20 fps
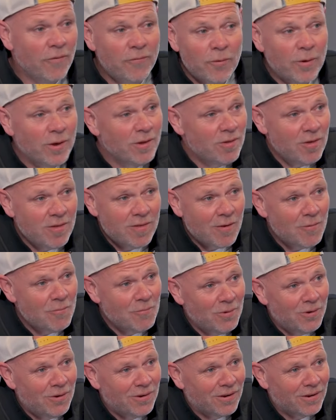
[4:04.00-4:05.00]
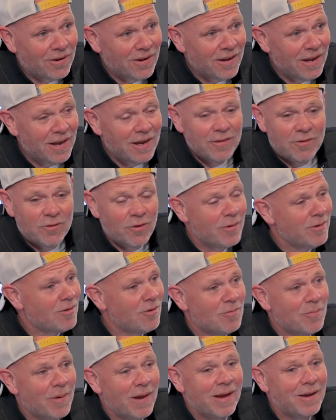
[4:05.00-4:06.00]
Otherwise it don't work. So it
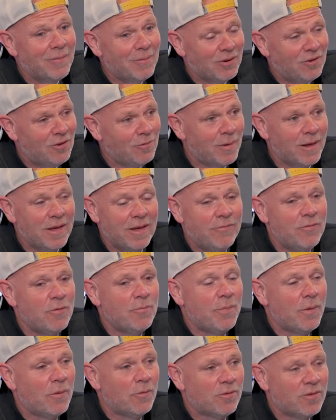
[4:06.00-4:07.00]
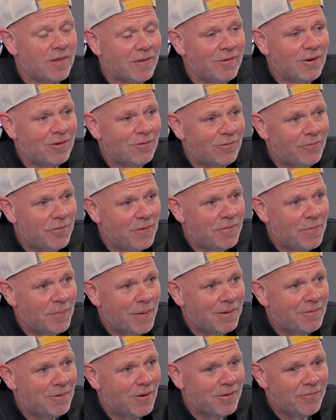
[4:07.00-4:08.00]
doesn't matter how much you pay. If you bought a
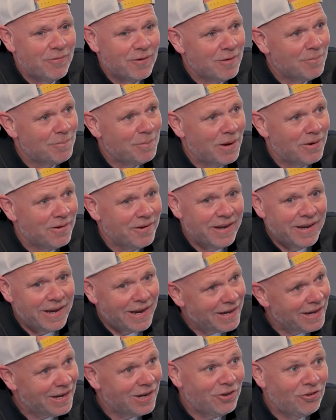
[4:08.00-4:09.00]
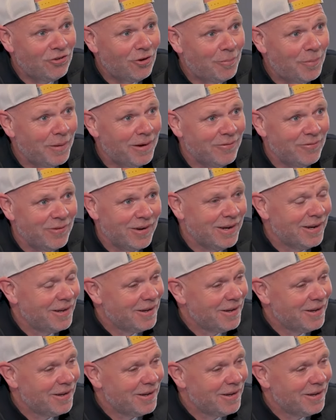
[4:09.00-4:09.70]
£750 knife and it's blunt, it ain't going to chop anything.